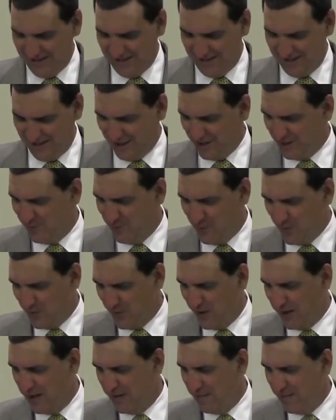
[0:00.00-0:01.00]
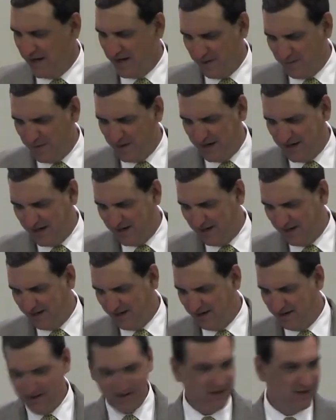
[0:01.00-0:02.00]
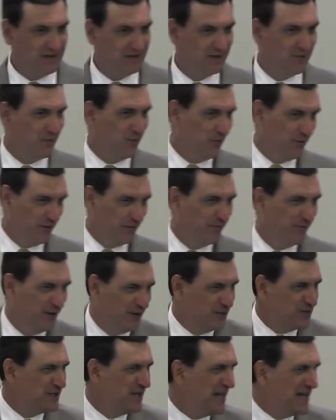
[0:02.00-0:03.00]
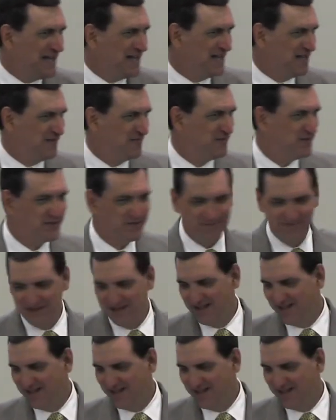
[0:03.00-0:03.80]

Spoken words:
This morning may be one of those times.